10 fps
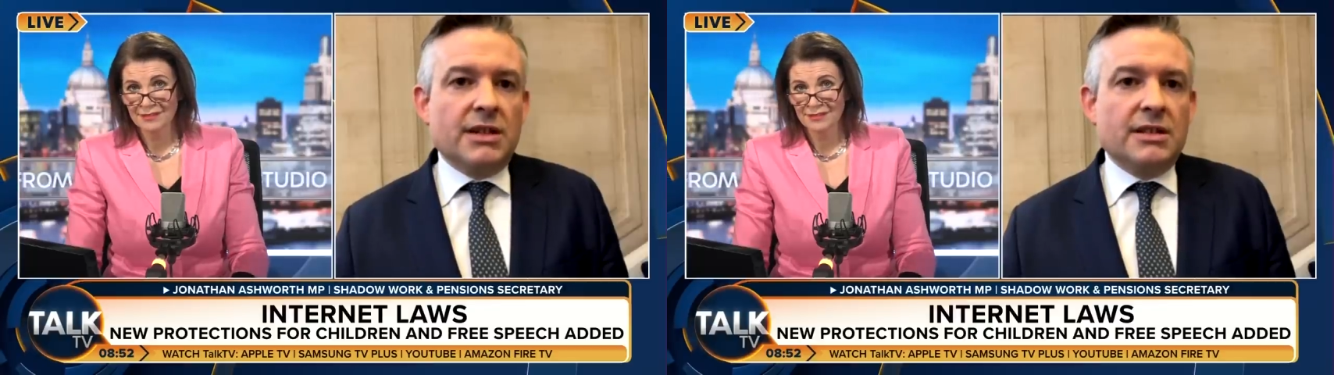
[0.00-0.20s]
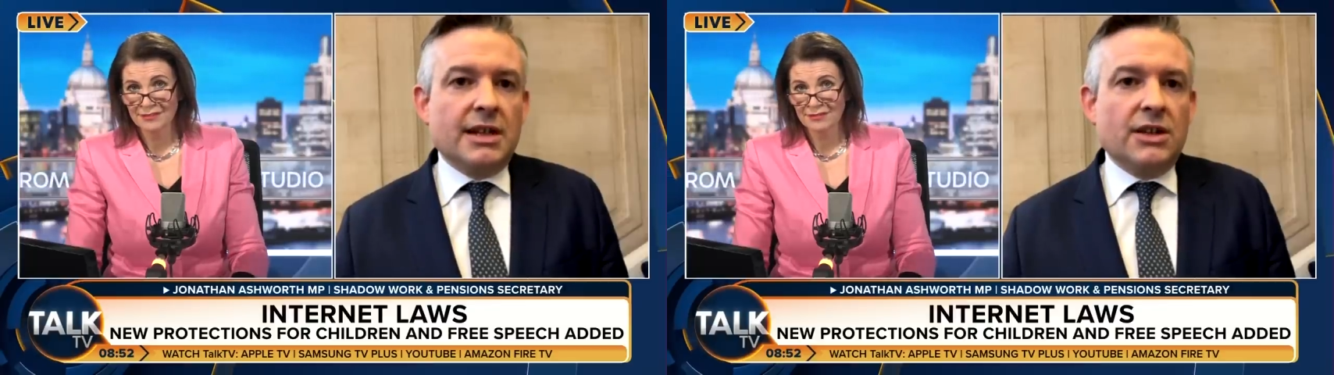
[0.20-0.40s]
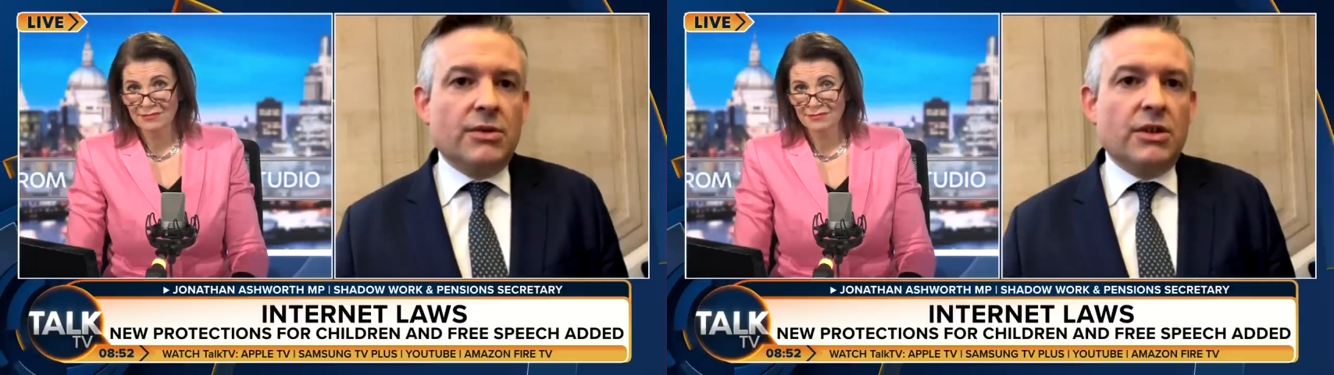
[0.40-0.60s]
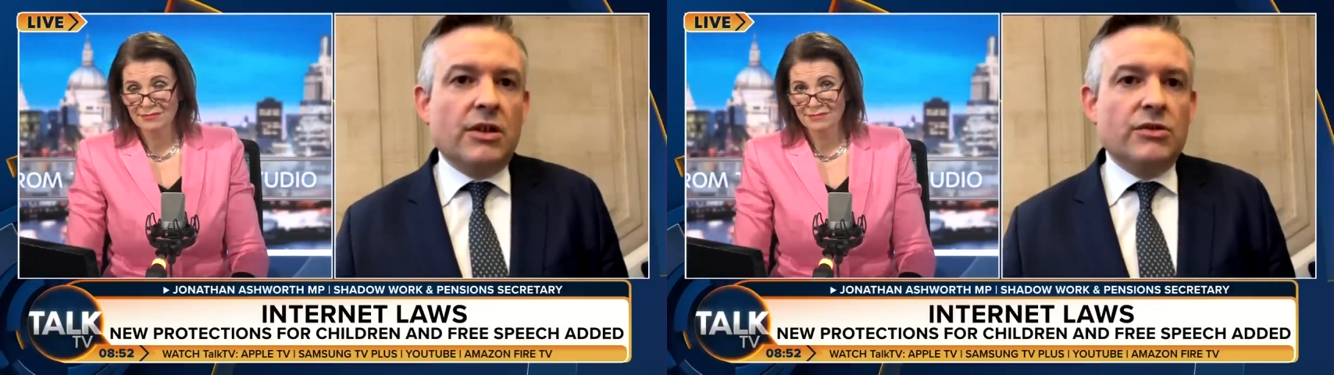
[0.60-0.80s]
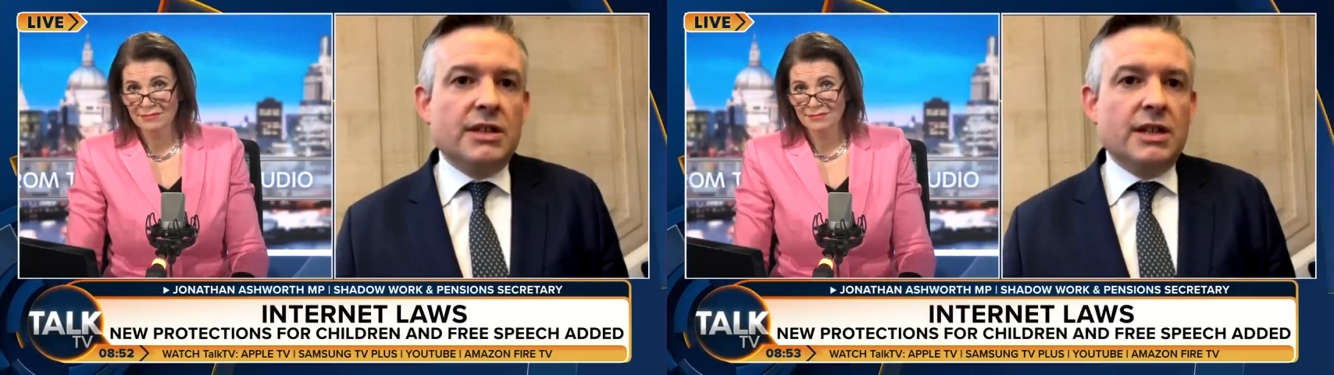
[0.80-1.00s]
Speaker 1: by setting up her
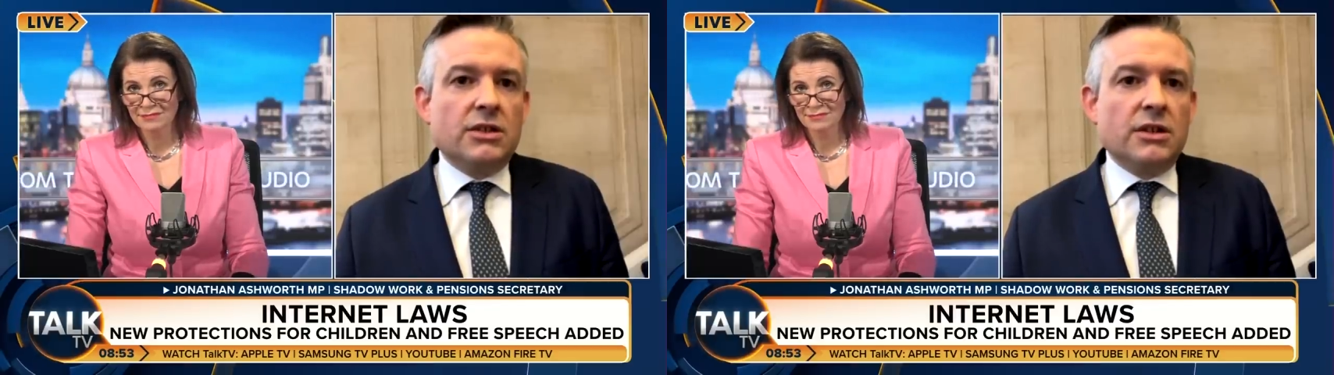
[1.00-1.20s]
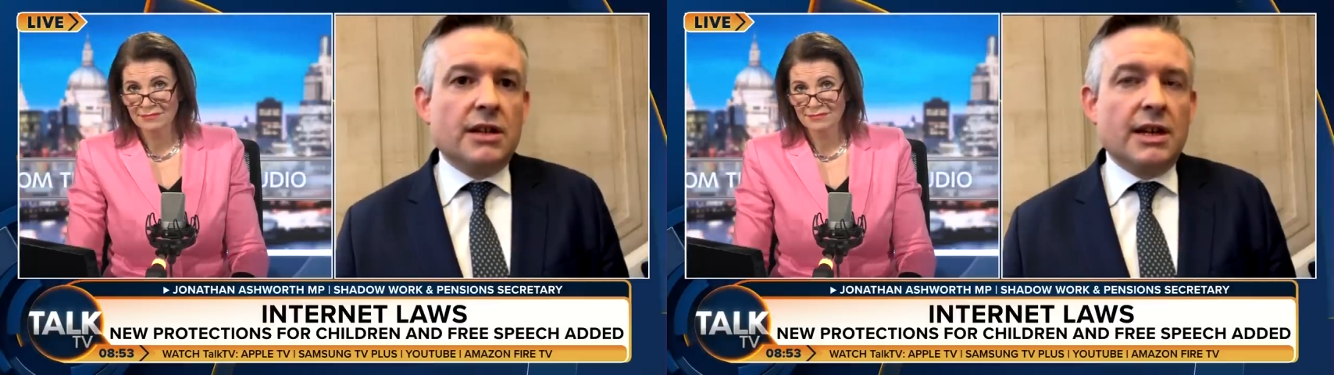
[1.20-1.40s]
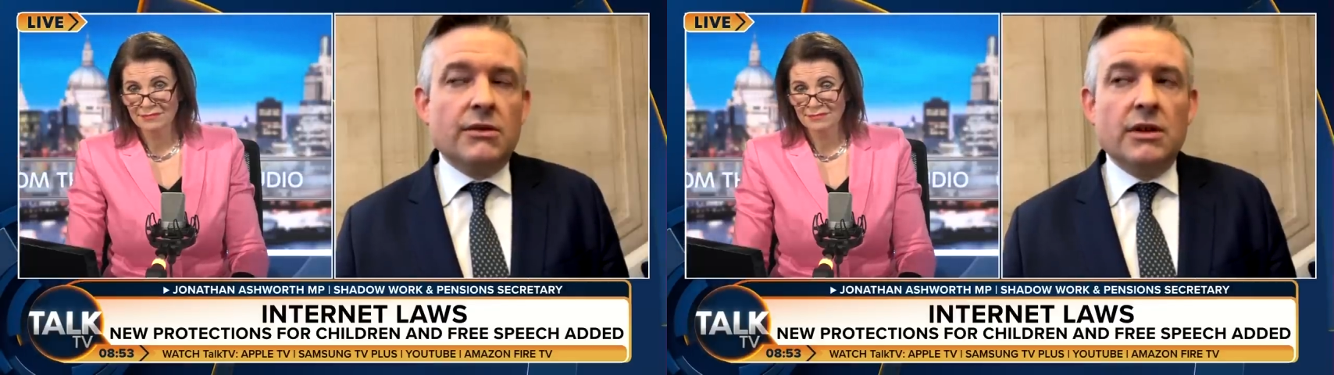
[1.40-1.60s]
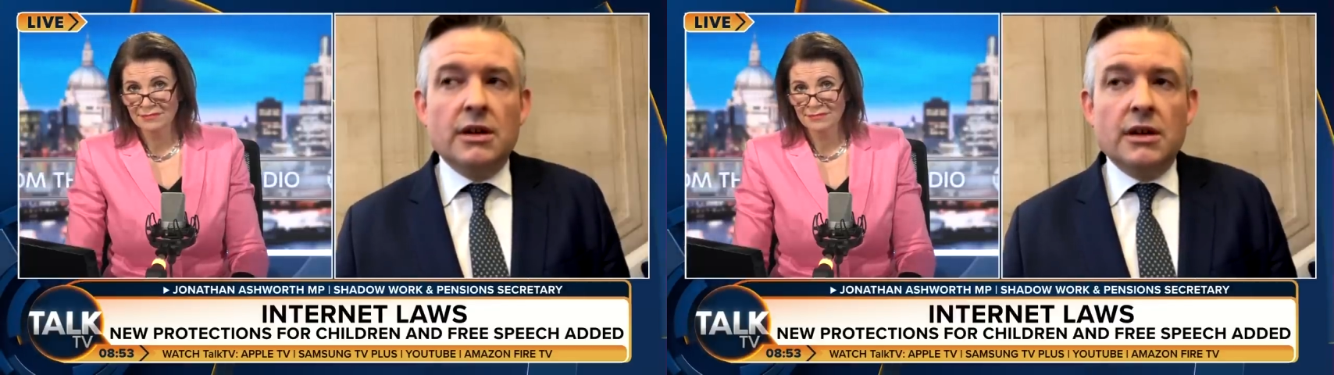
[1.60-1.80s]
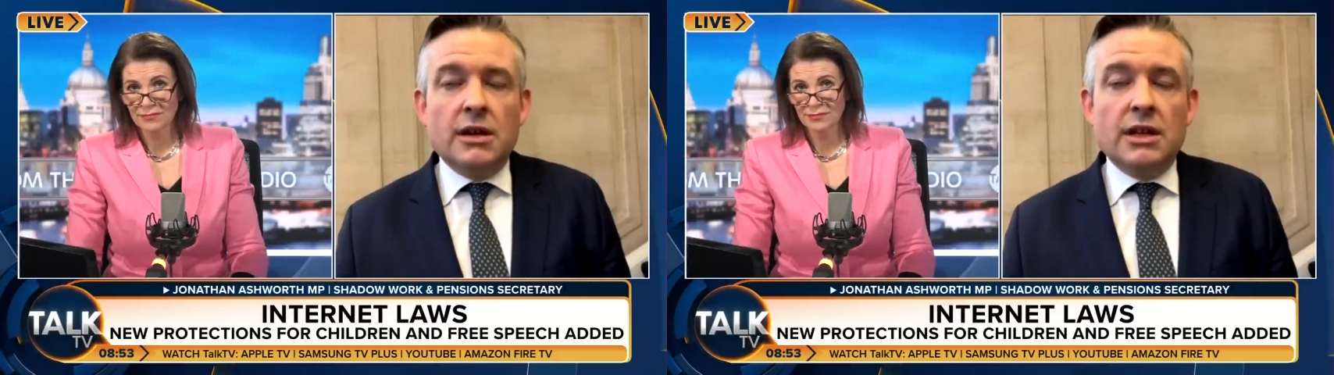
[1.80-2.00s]
own TikTok account,
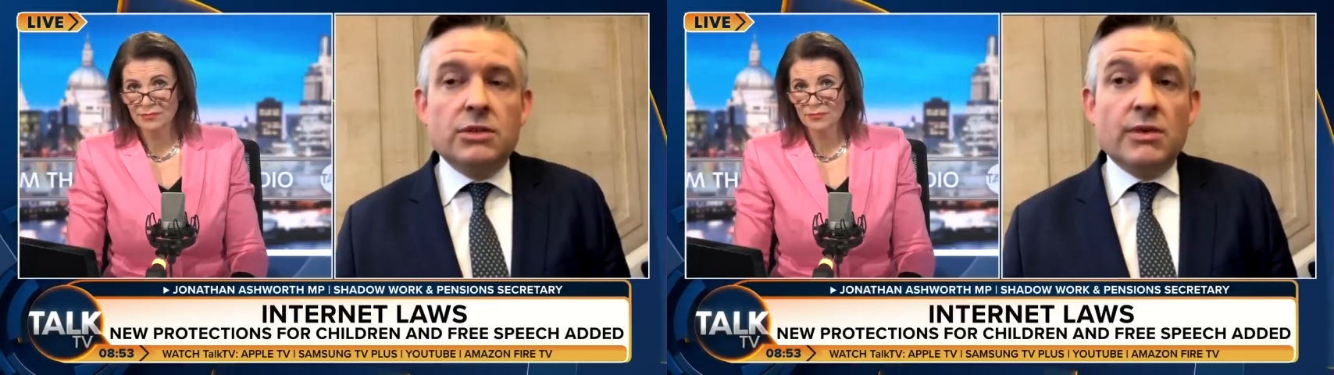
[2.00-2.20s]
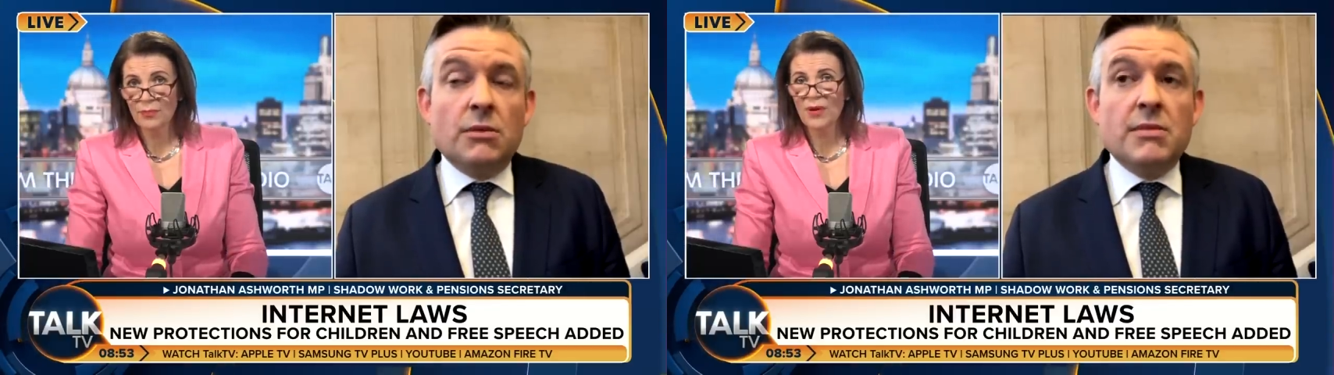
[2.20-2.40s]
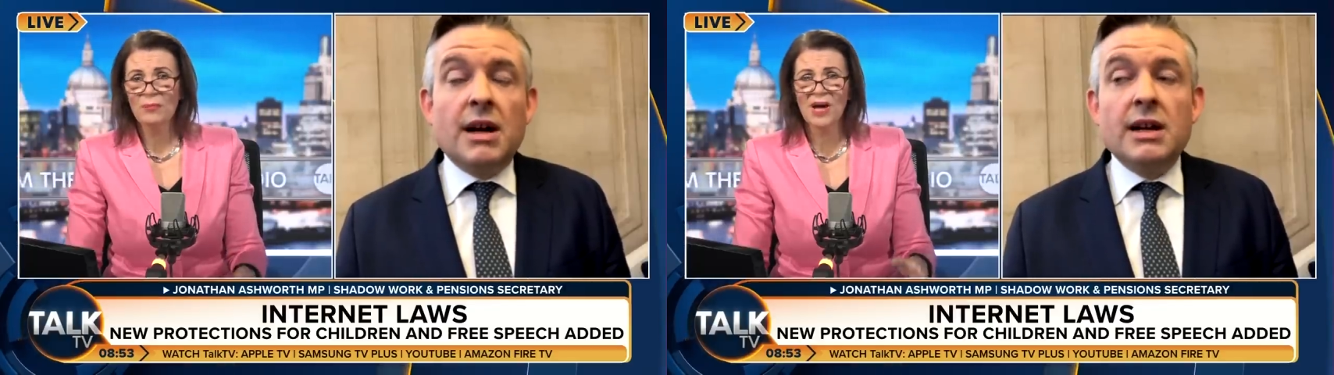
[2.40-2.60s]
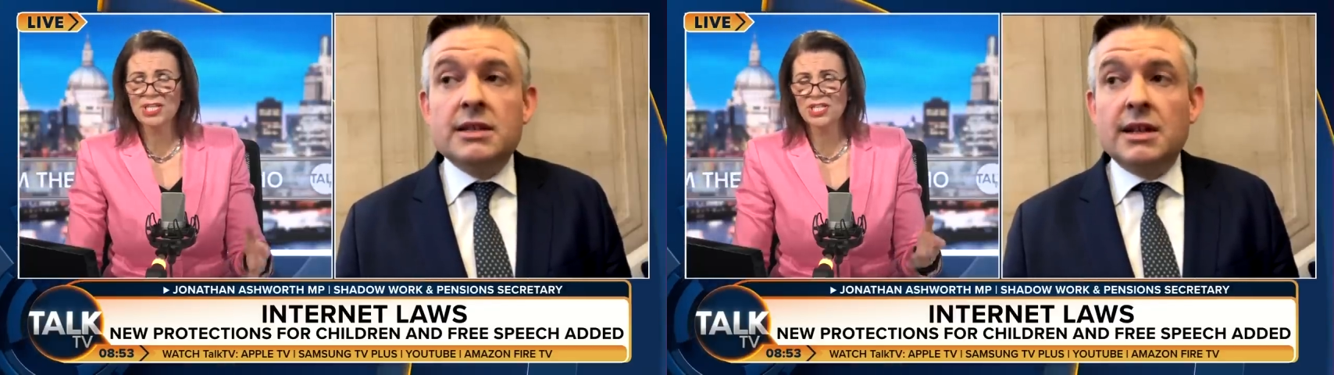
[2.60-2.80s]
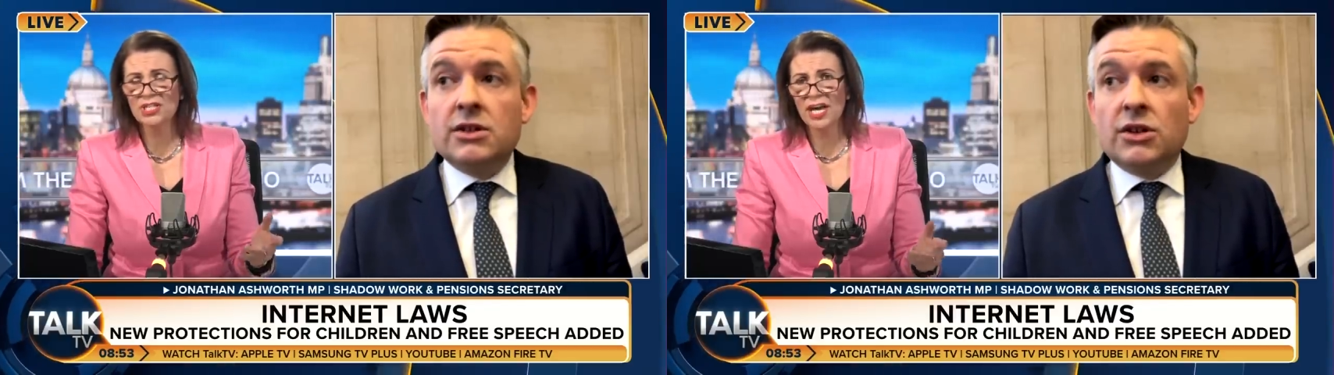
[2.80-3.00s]
and then she went well, on. Well, why has your